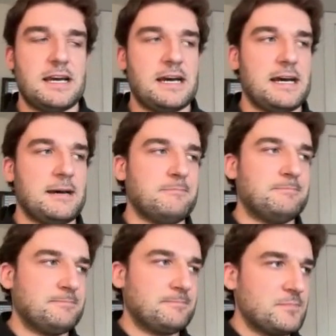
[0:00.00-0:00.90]

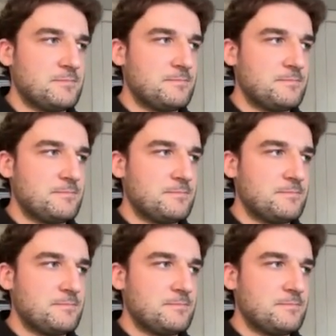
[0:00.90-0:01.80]
And
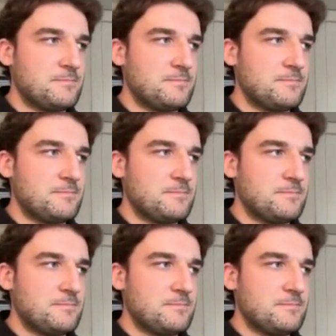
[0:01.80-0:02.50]
you can also